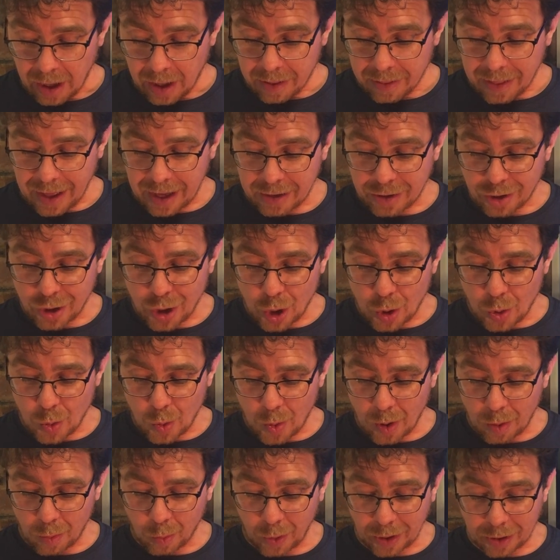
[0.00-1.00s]
then
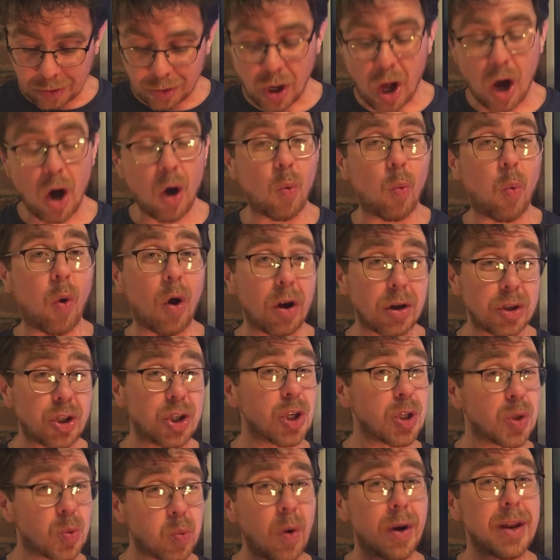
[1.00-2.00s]
you will know
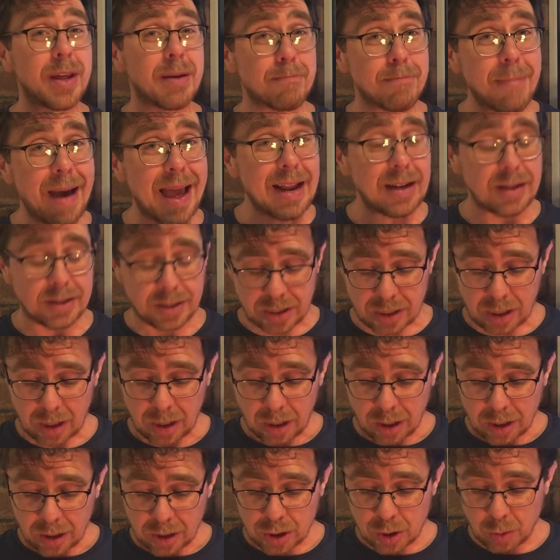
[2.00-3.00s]
just what it meant
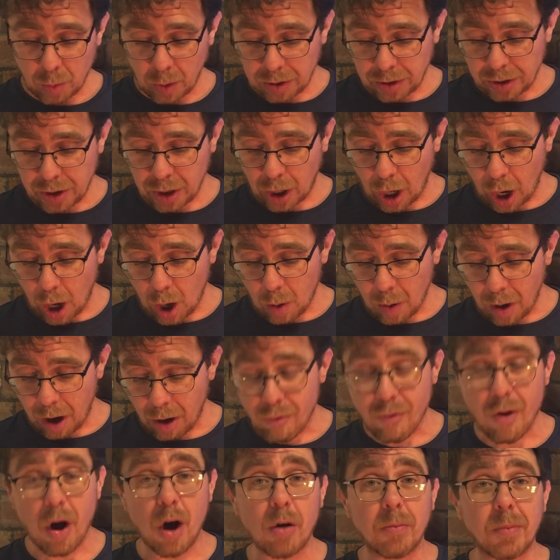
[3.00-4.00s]
to undergo a
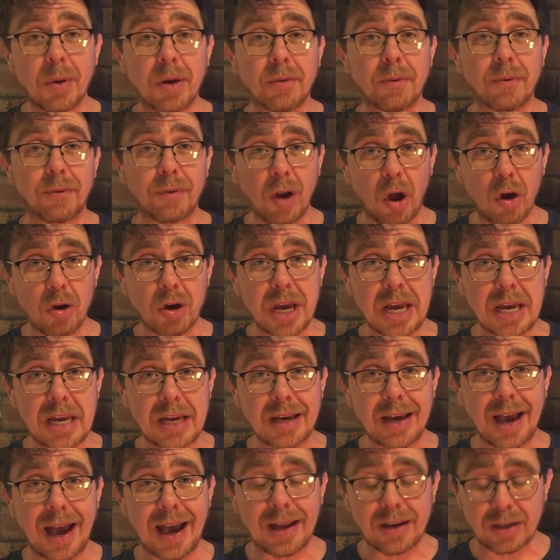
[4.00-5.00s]
Roman
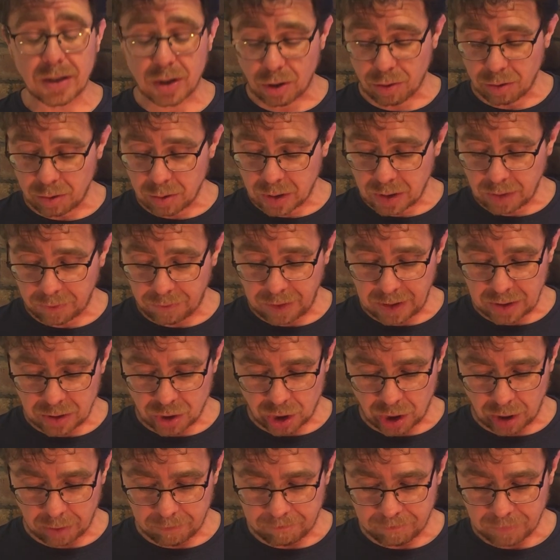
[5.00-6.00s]
flogging and
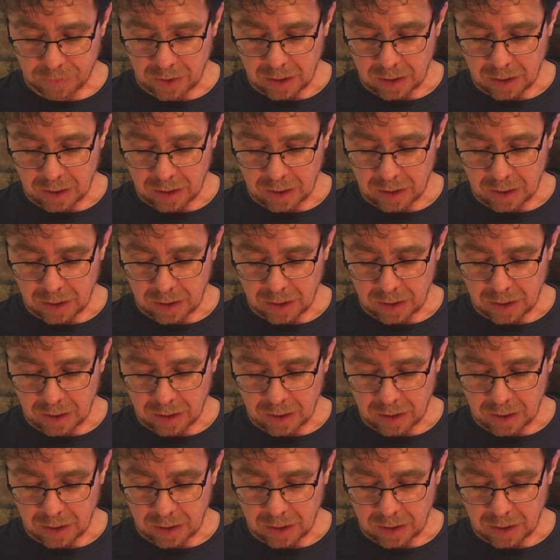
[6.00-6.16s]
crucifixion.